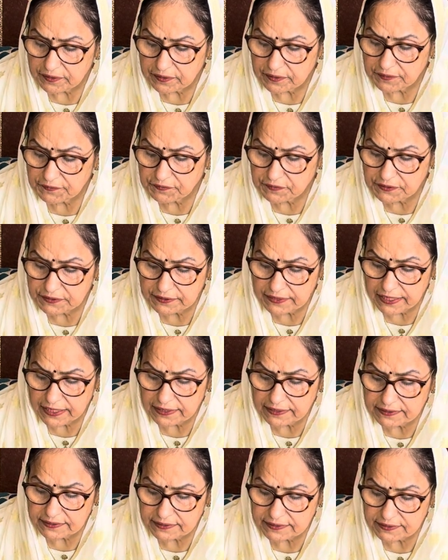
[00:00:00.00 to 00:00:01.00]
If she
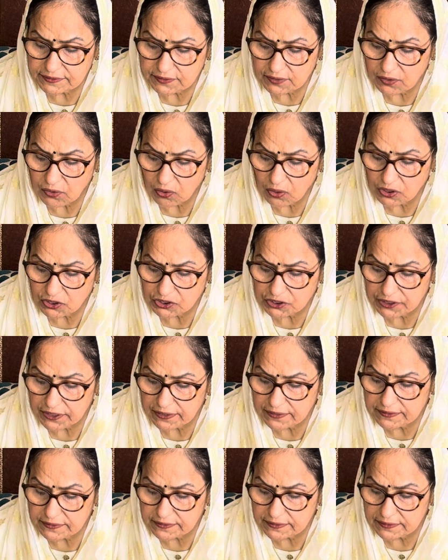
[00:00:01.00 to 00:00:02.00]
enters the Lord's
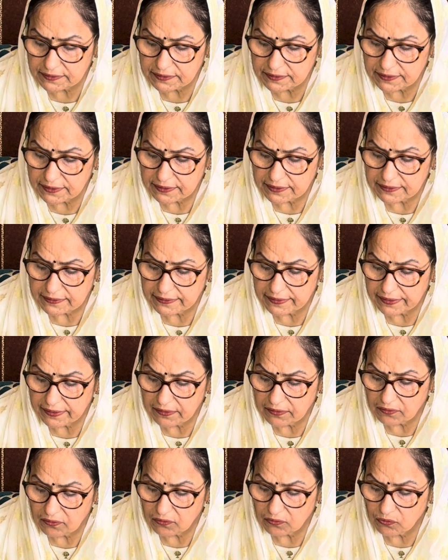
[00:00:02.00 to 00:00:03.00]
shelter,
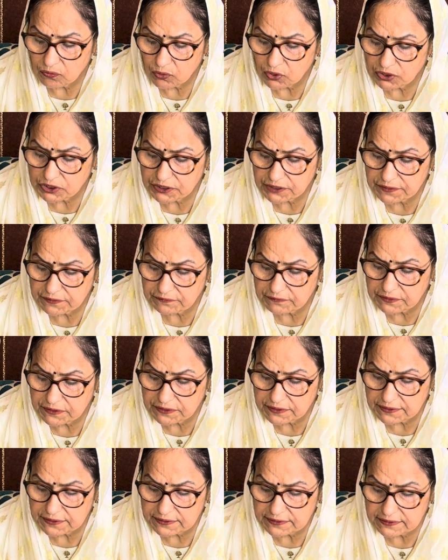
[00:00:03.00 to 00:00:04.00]
then what she
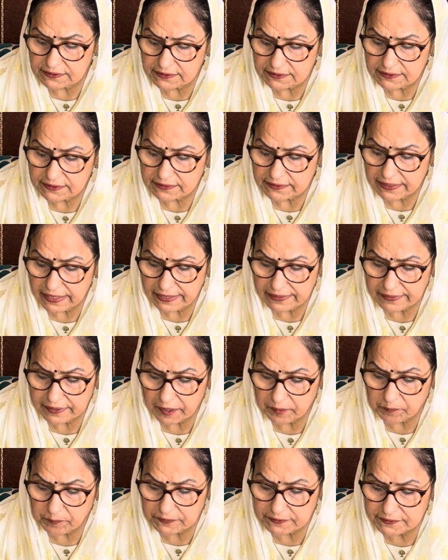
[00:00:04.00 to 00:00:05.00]
wishes, that
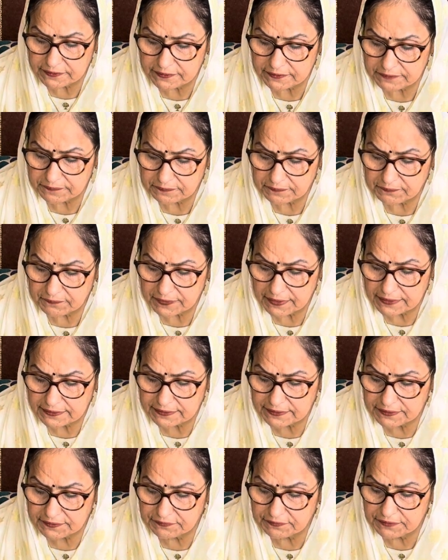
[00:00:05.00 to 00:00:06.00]
happens.
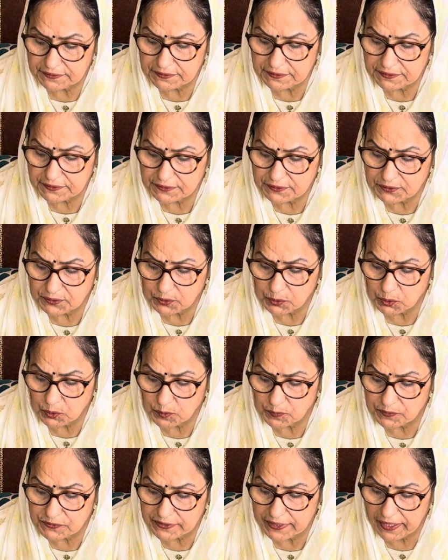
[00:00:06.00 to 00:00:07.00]
She wears
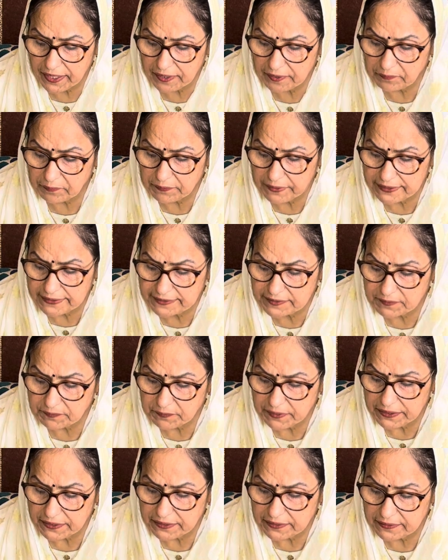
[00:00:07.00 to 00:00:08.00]
robes and makes
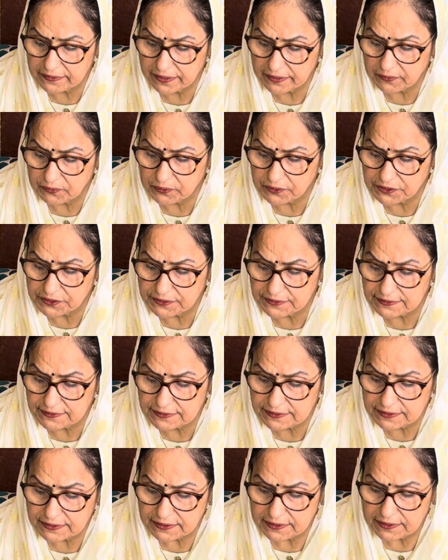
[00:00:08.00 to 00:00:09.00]
many
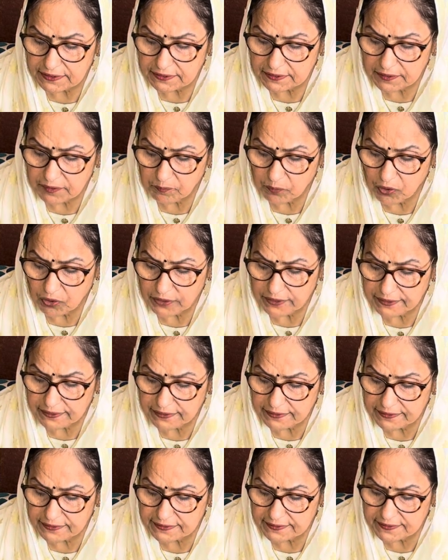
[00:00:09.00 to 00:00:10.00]
decorations. The
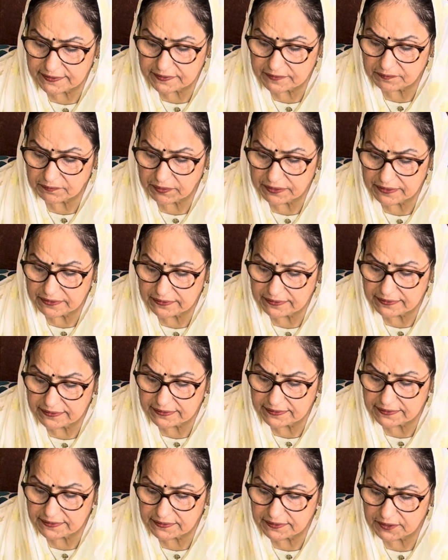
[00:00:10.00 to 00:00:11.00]
body is but
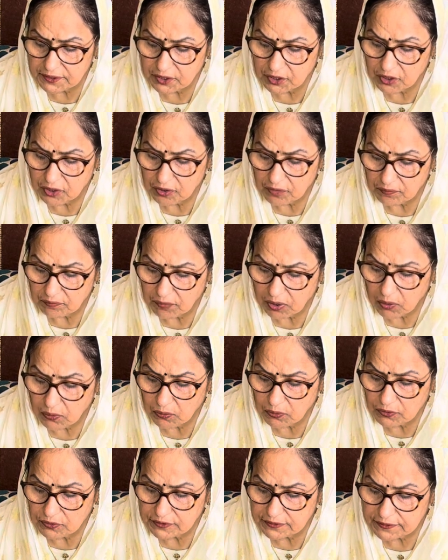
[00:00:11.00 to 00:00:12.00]
dust,
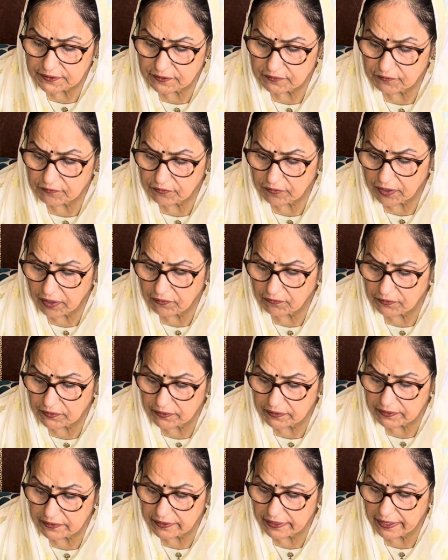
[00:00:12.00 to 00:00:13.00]
mould,
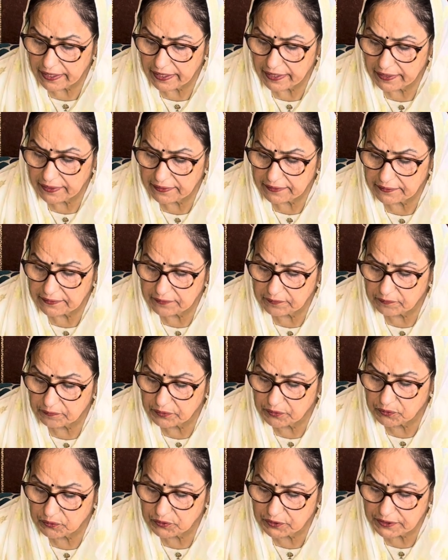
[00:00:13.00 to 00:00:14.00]
flower, and
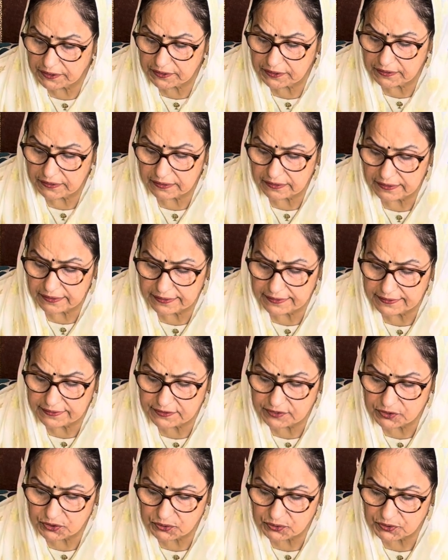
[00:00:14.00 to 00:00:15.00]
beauty
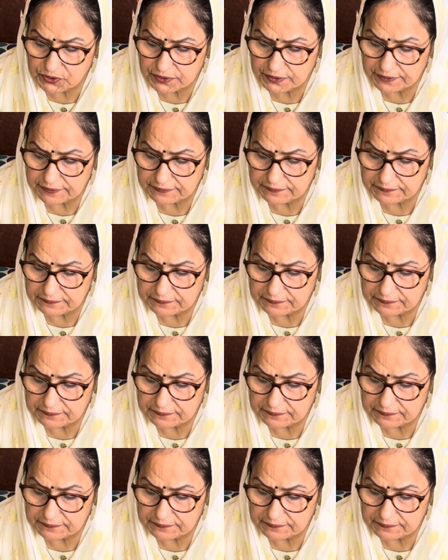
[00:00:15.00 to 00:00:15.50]
leads to sin.